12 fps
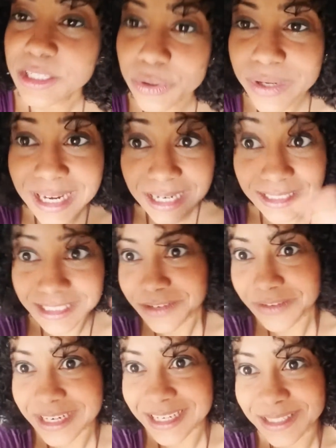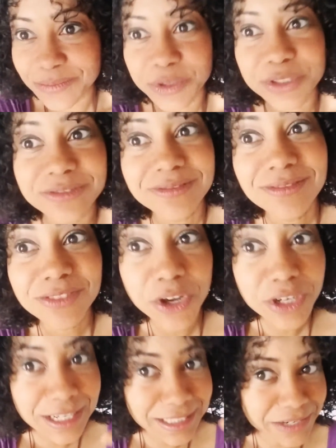doing activities, but
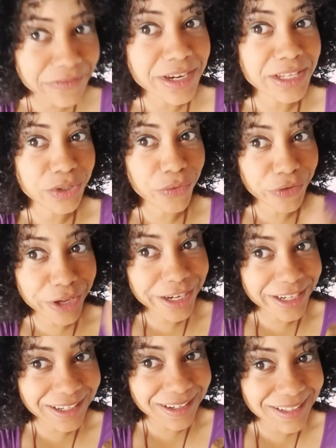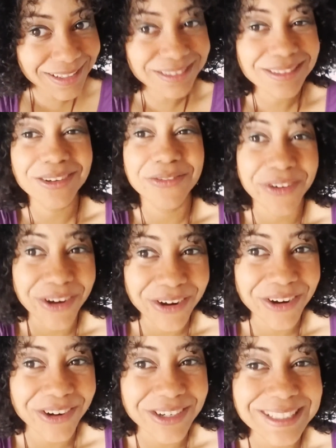not activities of eating, of
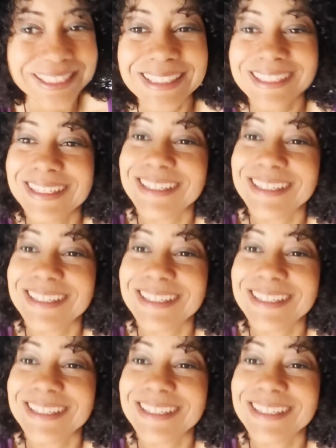course.